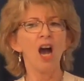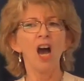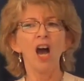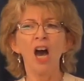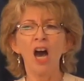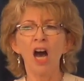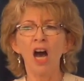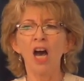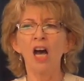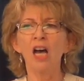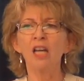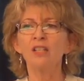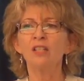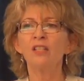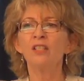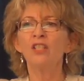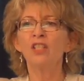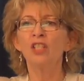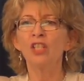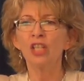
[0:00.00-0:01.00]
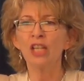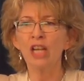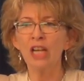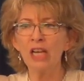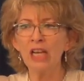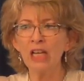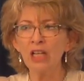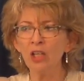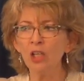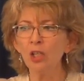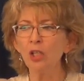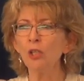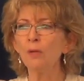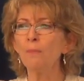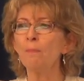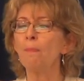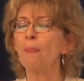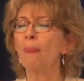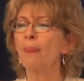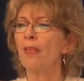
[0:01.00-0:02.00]

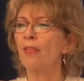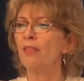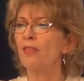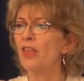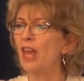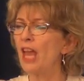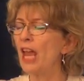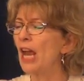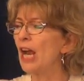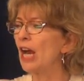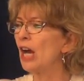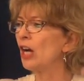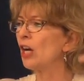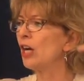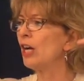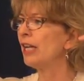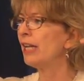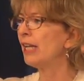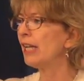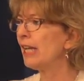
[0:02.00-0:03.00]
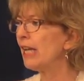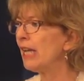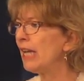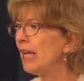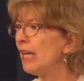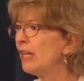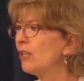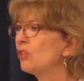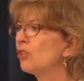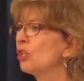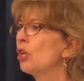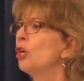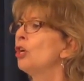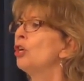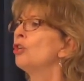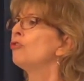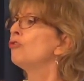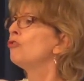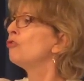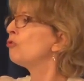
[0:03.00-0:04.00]
until there is
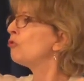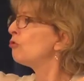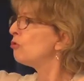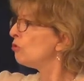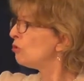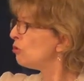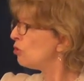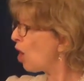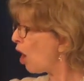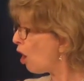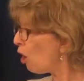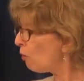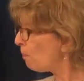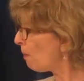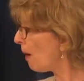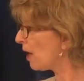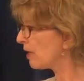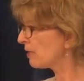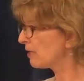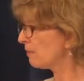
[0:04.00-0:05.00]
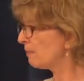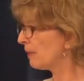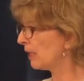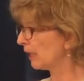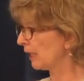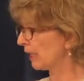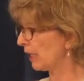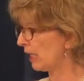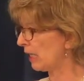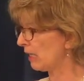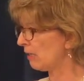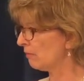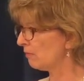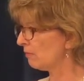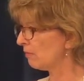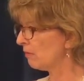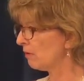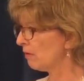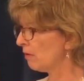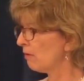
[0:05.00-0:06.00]
no possibility
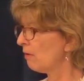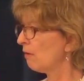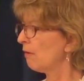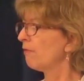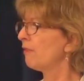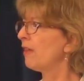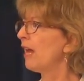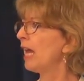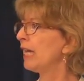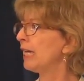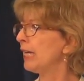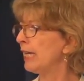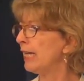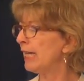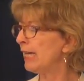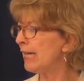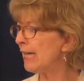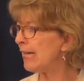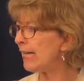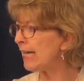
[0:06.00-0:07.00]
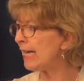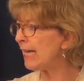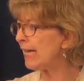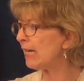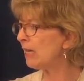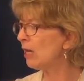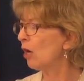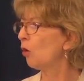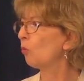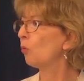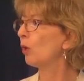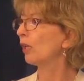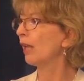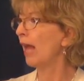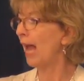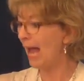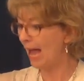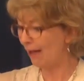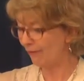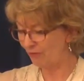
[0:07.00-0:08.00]
that he will
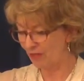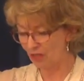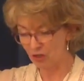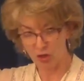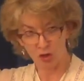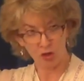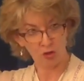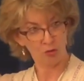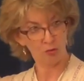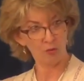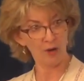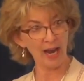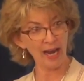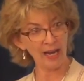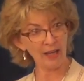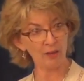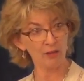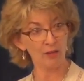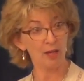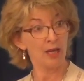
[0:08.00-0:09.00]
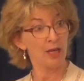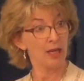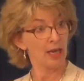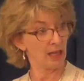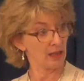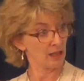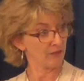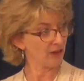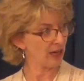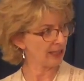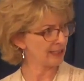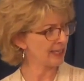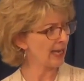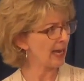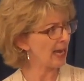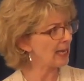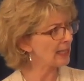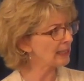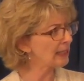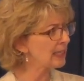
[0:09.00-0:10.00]
have the strength and the
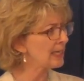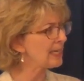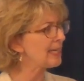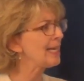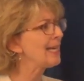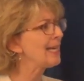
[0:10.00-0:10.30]
vitality